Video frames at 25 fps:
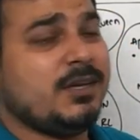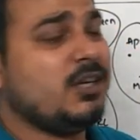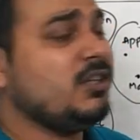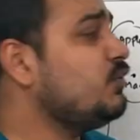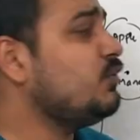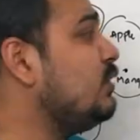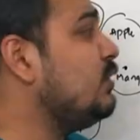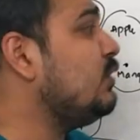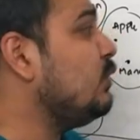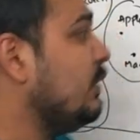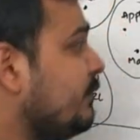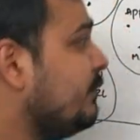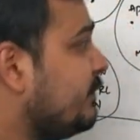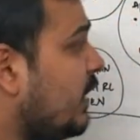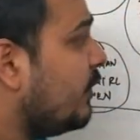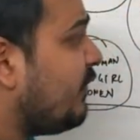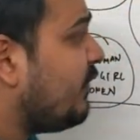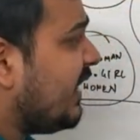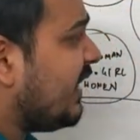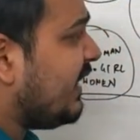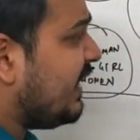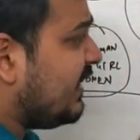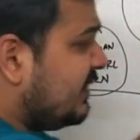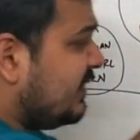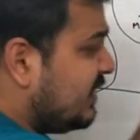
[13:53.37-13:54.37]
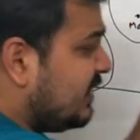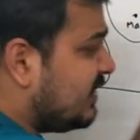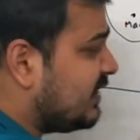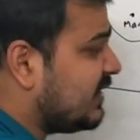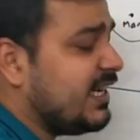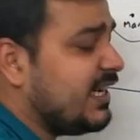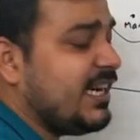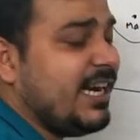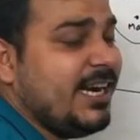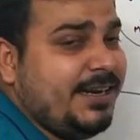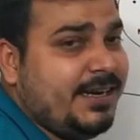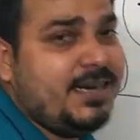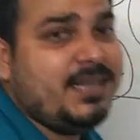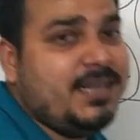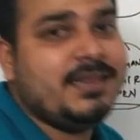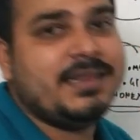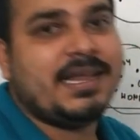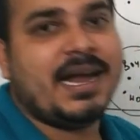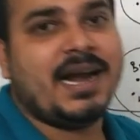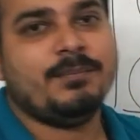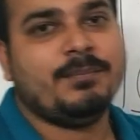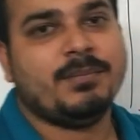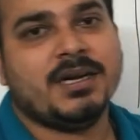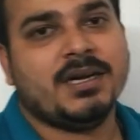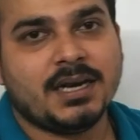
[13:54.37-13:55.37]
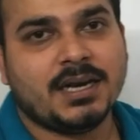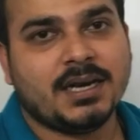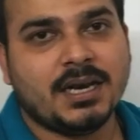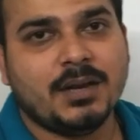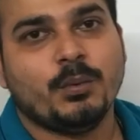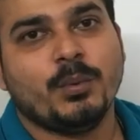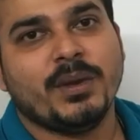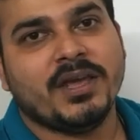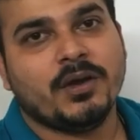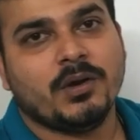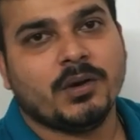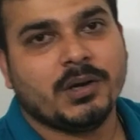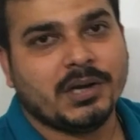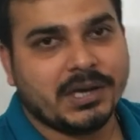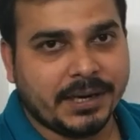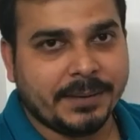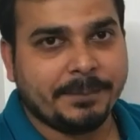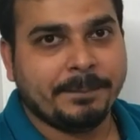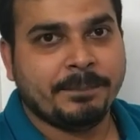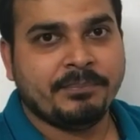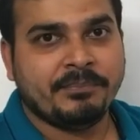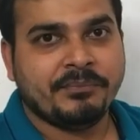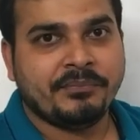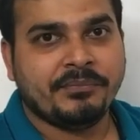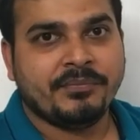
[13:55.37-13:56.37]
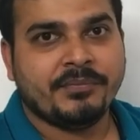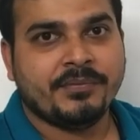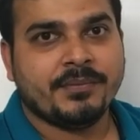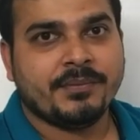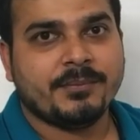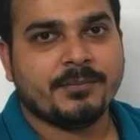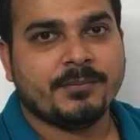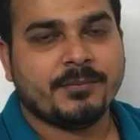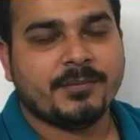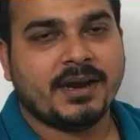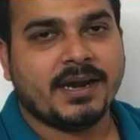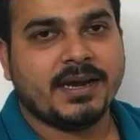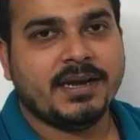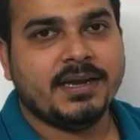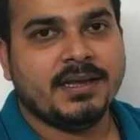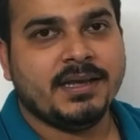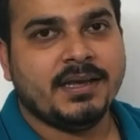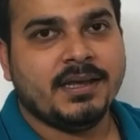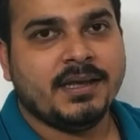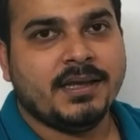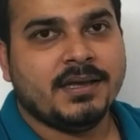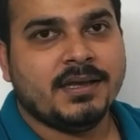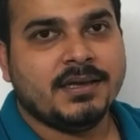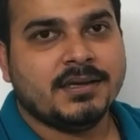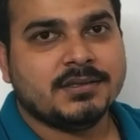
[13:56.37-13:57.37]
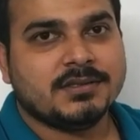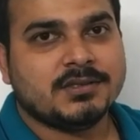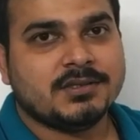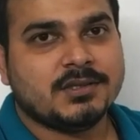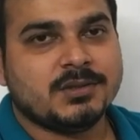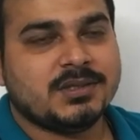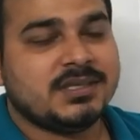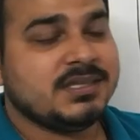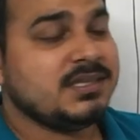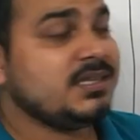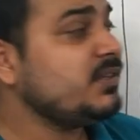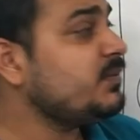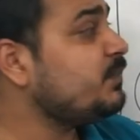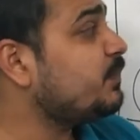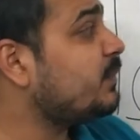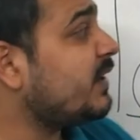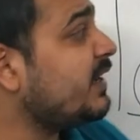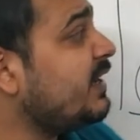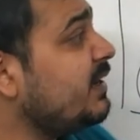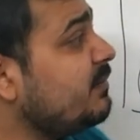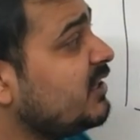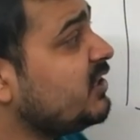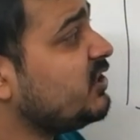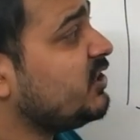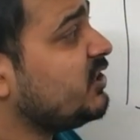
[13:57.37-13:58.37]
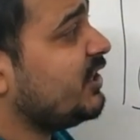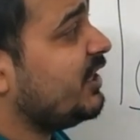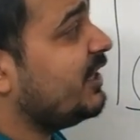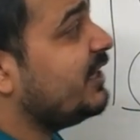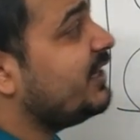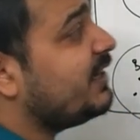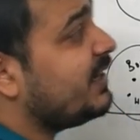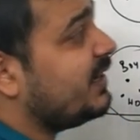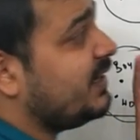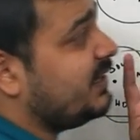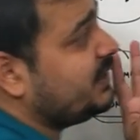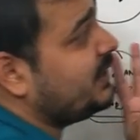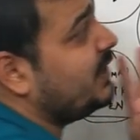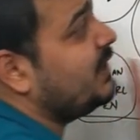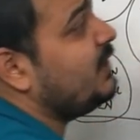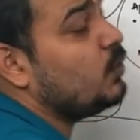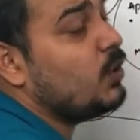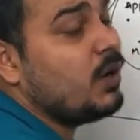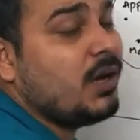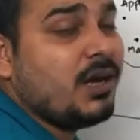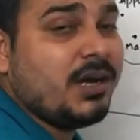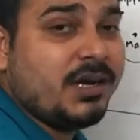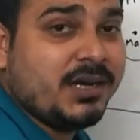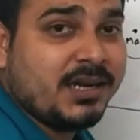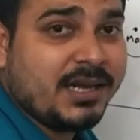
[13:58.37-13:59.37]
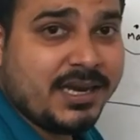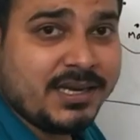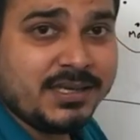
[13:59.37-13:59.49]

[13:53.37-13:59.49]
the, the vectors is created in that particular way only, right? So this is pretty much interesting to learn, guys.